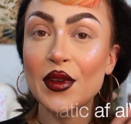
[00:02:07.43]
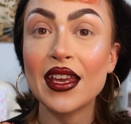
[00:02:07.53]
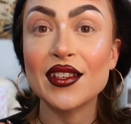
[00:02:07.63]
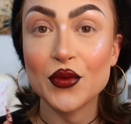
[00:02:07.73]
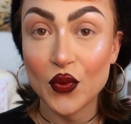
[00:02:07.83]

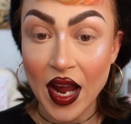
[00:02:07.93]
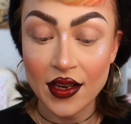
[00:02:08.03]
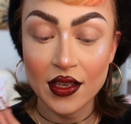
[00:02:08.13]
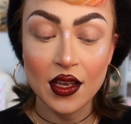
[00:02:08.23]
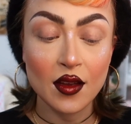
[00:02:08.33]
is
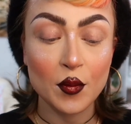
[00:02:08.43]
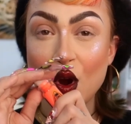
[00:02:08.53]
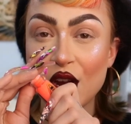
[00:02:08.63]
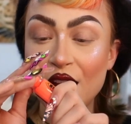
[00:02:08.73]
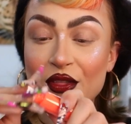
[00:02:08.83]
red,
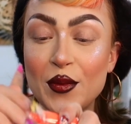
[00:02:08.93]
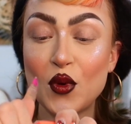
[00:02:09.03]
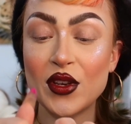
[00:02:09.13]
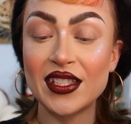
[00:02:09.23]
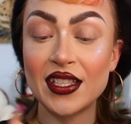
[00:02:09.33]
or the
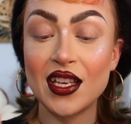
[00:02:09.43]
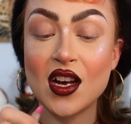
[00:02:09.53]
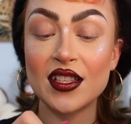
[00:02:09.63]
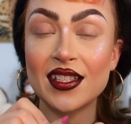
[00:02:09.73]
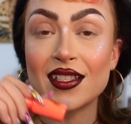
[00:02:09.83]
Poison
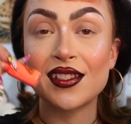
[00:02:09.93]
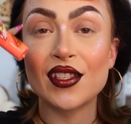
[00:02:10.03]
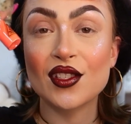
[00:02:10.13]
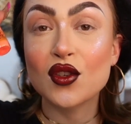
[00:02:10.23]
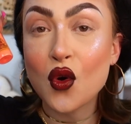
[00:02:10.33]
Neons is
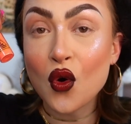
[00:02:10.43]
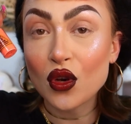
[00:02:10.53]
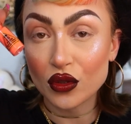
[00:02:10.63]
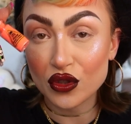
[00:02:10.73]
this coral